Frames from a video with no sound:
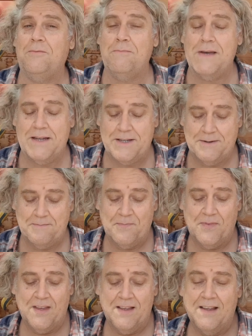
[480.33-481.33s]
admit.
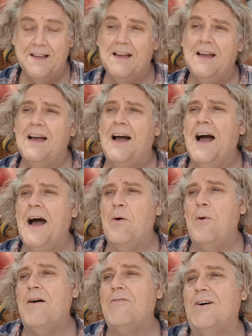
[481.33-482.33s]

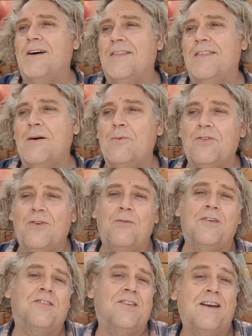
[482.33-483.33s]
However, there was
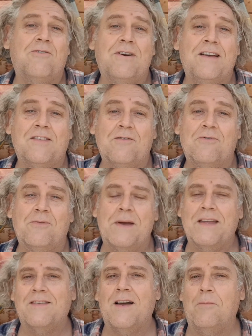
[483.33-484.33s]
obviously a reason for
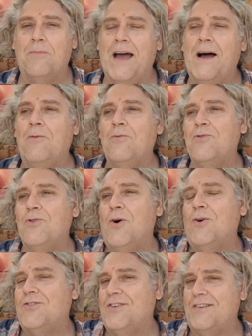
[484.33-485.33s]
me to come down,
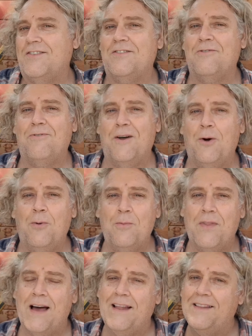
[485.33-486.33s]
not just to
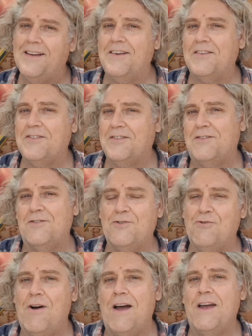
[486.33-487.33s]
film that last
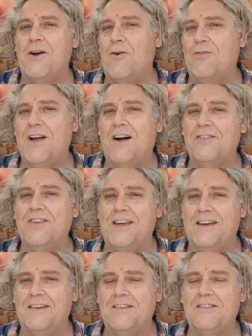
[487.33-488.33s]
tray of
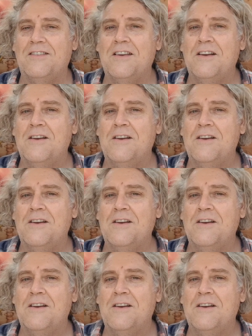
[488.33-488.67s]
cuttings,